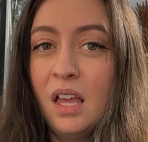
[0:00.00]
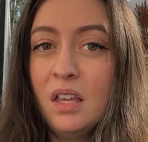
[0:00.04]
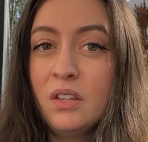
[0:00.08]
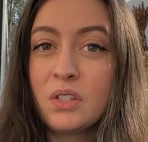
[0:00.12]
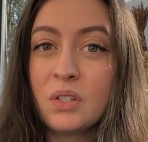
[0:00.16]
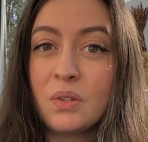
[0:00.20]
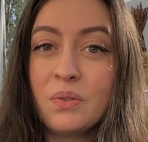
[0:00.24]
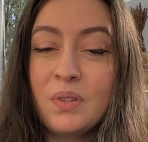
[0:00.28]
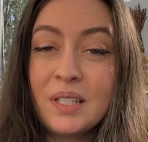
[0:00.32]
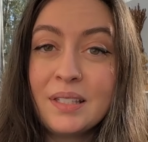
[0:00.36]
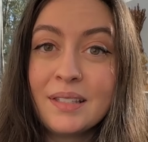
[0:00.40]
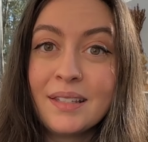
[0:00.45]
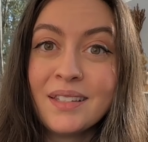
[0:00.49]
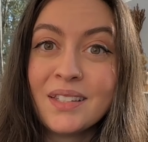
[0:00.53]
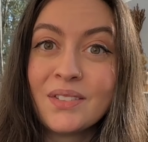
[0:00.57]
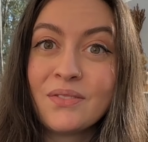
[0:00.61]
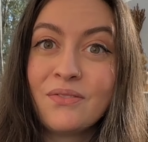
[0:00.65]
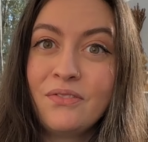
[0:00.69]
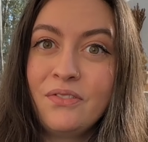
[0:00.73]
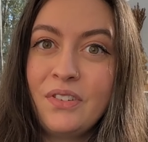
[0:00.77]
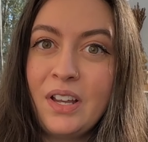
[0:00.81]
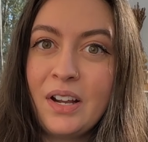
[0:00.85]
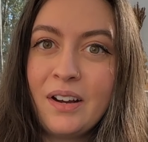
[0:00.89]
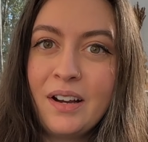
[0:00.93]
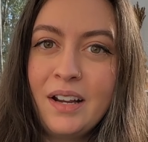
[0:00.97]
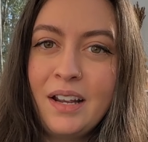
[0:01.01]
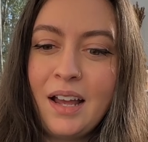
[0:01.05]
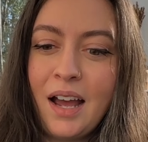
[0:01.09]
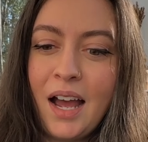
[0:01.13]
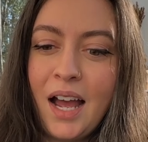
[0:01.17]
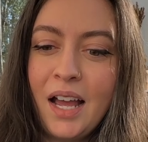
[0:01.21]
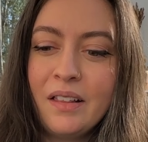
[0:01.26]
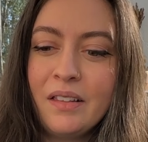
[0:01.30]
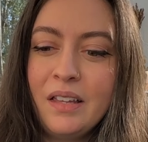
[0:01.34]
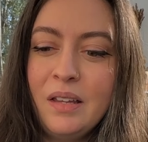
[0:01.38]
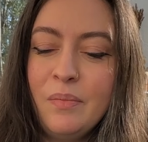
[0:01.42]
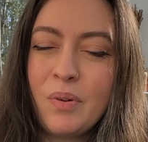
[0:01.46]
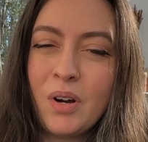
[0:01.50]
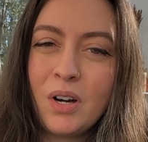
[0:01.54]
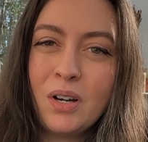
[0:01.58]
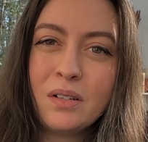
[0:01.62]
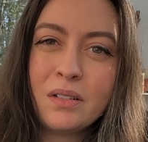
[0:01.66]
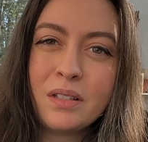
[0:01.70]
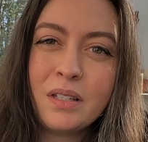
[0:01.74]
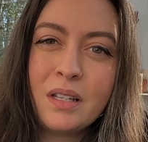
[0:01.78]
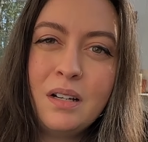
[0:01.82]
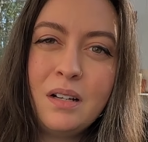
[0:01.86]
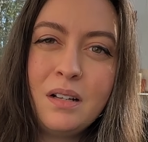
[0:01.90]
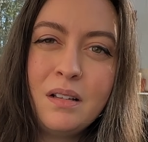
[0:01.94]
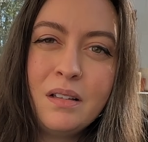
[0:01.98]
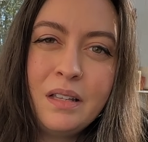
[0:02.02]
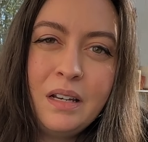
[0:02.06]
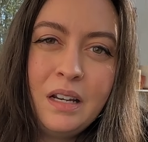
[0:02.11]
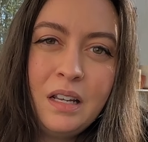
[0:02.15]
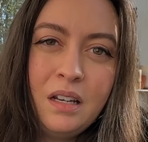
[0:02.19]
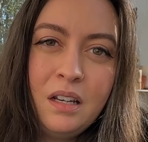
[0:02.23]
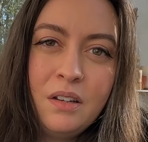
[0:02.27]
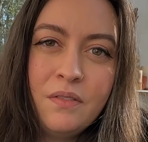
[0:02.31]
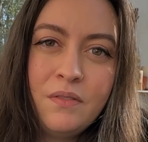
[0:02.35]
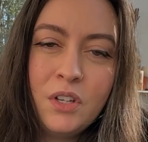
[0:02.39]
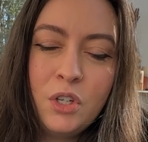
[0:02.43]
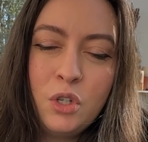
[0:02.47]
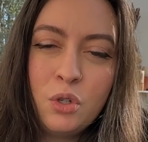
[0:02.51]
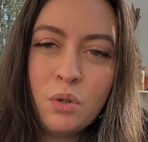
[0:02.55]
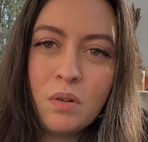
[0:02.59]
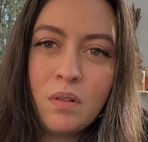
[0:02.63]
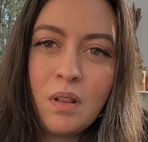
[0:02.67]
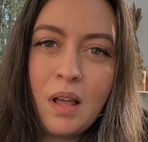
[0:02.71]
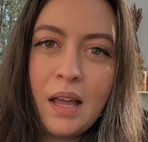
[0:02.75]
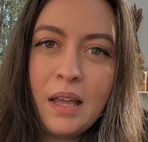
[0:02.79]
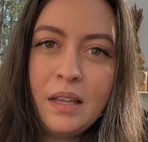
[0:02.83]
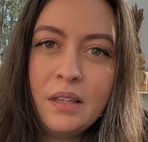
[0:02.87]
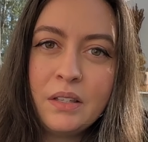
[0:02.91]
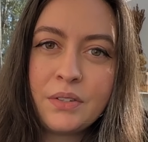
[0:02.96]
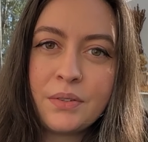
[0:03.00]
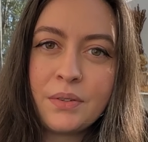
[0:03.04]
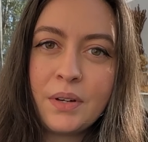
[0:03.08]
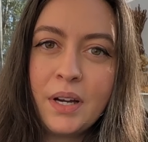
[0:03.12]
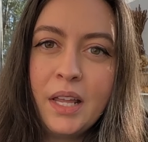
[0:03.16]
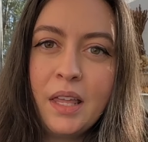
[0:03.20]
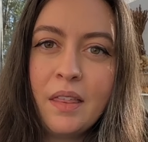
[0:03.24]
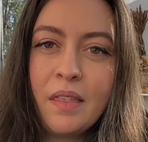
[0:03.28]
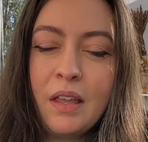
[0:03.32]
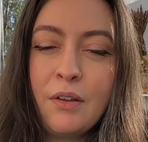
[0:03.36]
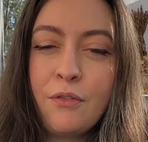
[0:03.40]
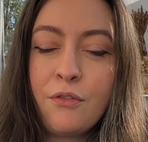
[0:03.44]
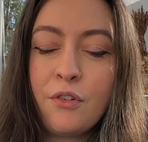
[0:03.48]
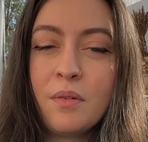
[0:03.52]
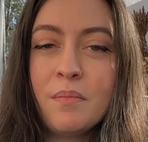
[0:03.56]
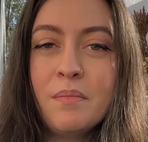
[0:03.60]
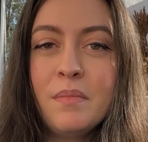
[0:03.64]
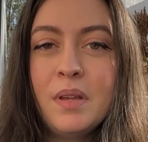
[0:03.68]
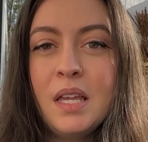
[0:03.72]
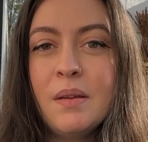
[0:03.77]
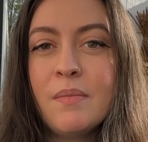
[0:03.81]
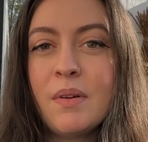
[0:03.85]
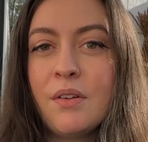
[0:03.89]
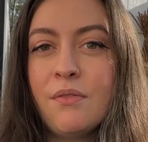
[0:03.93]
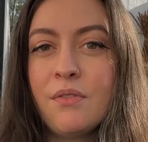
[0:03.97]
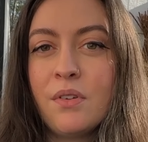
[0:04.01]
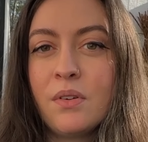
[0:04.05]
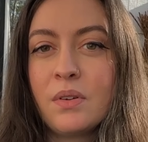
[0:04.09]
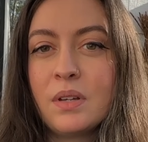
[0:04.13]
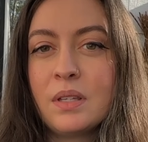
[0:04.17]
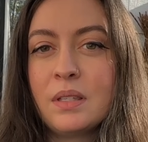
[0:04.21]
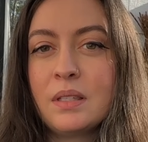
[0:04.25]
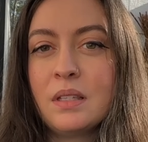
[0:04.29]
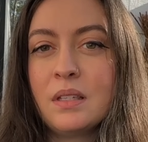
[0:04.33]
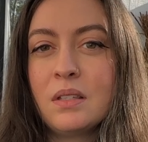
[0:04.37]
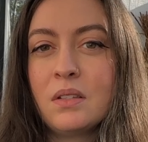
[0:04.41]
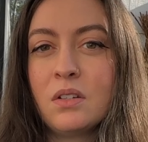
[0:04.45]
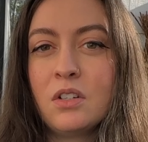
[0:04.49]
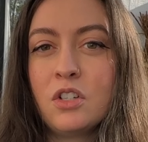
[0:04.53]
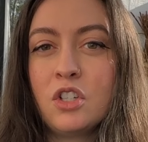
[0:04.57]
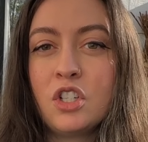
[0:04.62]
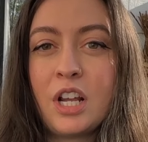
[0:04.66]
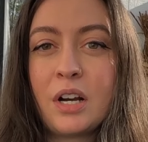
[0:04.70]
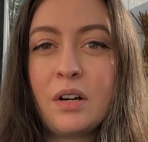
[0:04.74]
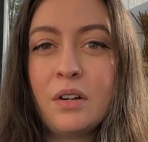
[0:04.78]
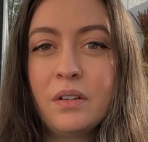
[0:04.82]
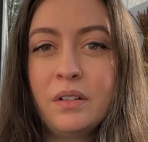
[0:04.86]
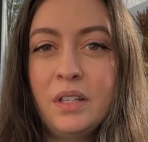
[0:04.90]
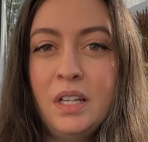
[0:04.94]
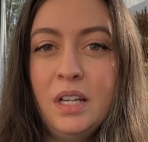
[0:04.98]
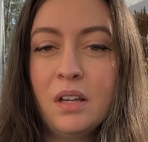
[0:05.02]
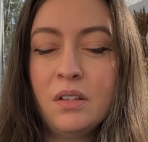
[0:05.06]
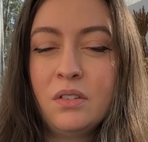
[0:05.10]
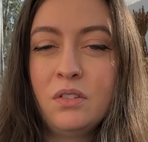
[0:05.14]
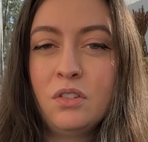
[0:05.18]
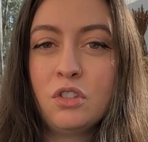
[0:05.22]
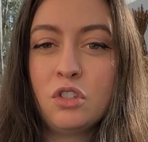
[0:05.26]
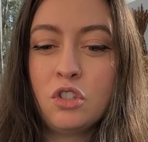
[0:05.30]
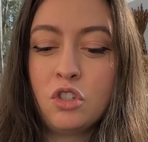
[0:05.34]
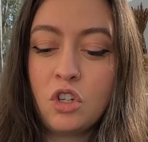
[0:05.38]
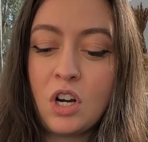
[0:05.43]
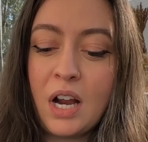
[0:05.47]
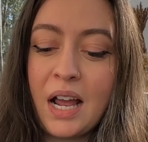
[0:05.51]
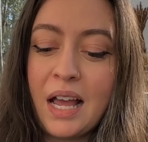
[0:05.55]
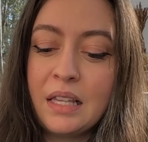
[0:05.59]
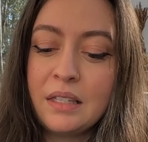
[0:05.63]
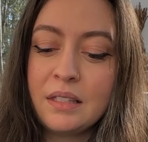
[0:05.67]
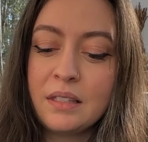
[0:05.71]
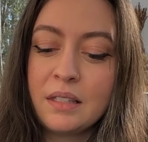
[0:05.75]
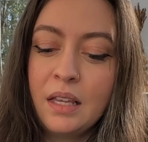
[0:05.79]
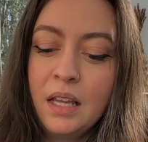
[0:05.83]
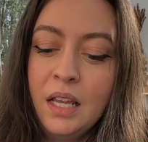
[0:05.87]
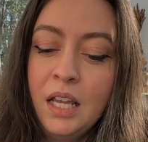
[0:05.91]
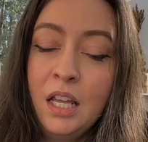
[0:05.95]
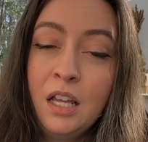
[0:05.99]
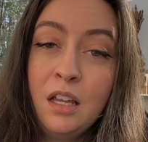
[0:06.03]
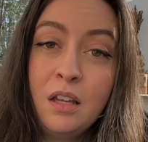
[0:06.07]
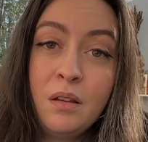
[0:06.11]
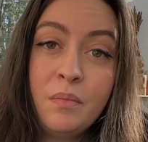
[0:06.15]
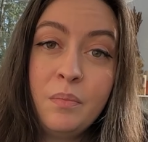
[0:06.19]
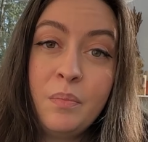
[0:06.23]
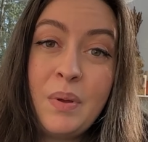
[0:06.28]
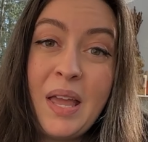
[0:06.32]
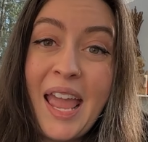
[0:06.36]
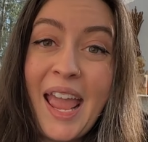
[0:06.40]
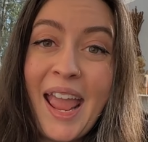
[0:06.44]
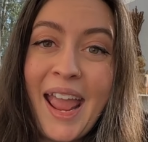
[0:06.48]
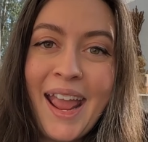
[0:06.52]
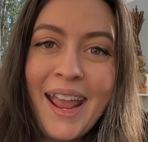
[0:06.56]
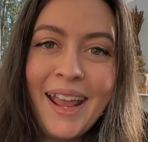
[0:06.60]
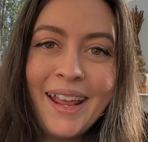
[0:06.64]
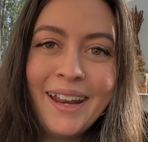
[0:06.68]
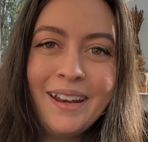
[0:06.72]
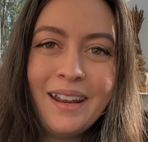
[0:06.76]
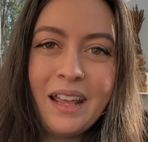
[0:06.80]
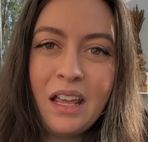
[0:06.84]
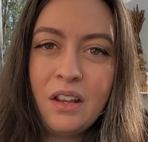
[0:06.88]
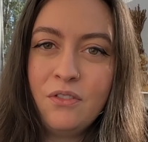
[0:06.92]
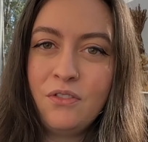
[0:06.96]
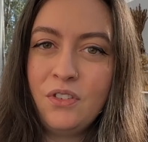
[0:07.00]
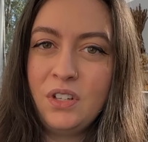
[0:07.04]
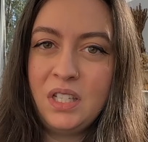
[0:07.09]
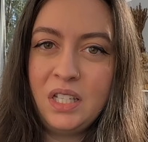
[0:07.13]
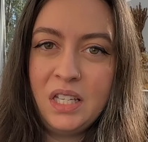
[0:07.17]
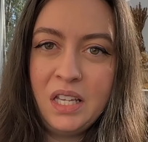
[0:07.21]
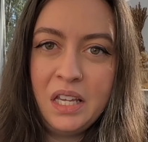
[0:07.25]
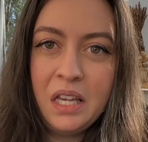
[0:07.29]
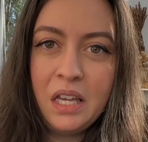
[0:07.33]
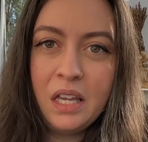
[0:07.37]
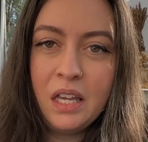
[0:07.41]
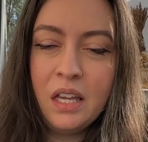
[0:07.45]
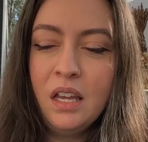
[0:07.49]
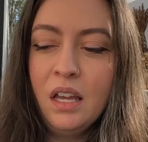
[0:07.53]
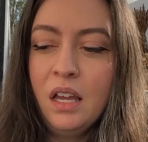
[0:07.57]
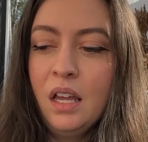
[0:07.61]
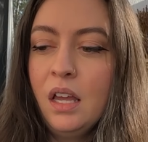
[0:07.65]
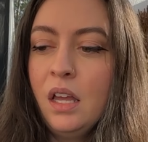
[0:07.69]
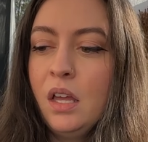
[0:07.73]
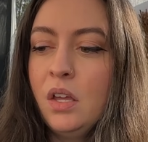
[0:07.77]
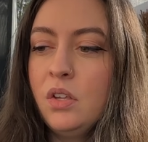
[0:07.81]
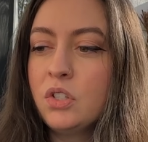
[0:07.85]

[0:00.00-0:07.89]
So this is very highly personal and individualized, right? Like for me, my focuses are generally on stress, pain and fatigue.